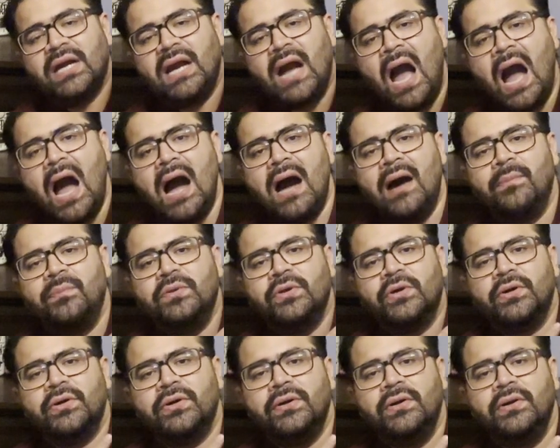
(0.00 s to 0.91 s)

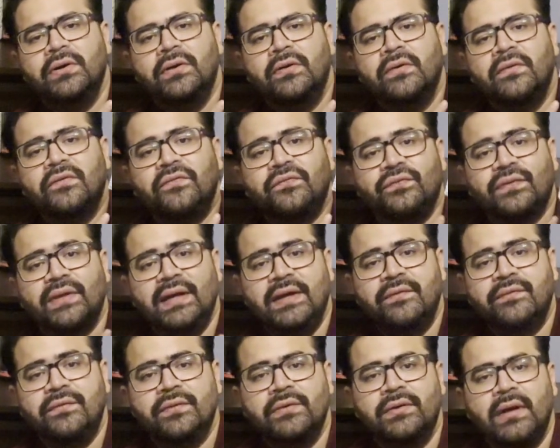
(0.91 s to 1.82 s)
cobbler
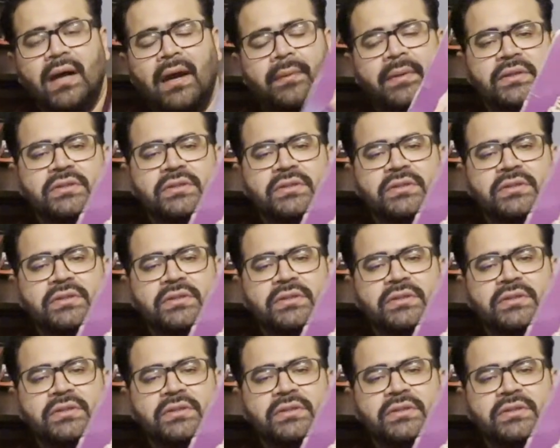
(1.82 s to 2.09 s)
flavor.